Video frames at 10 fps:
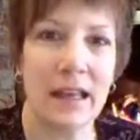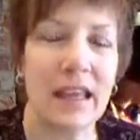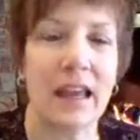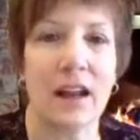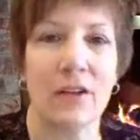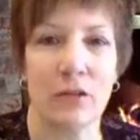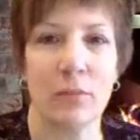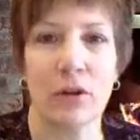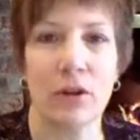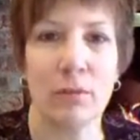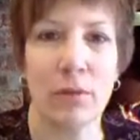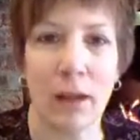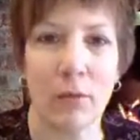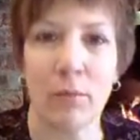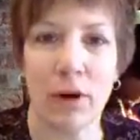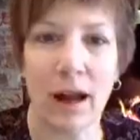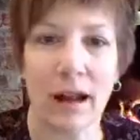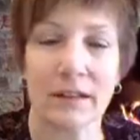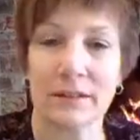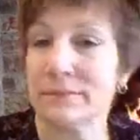get a superior Bible
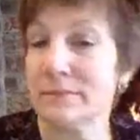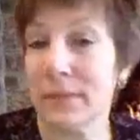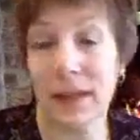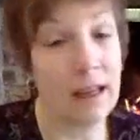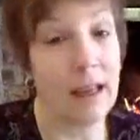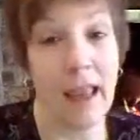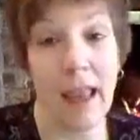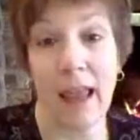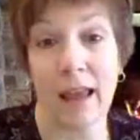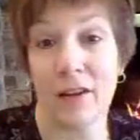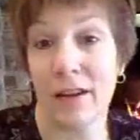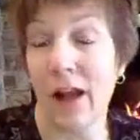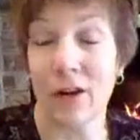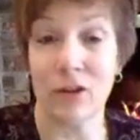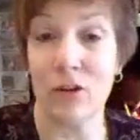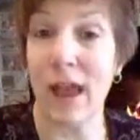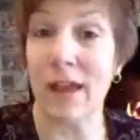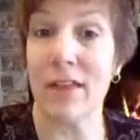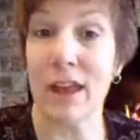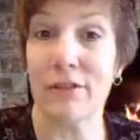product, and how can you
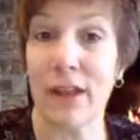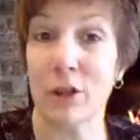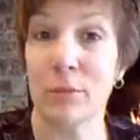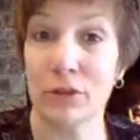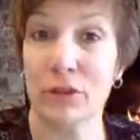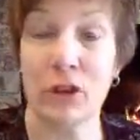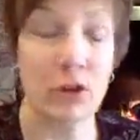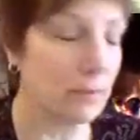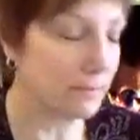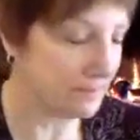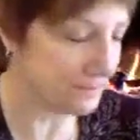have that available to you?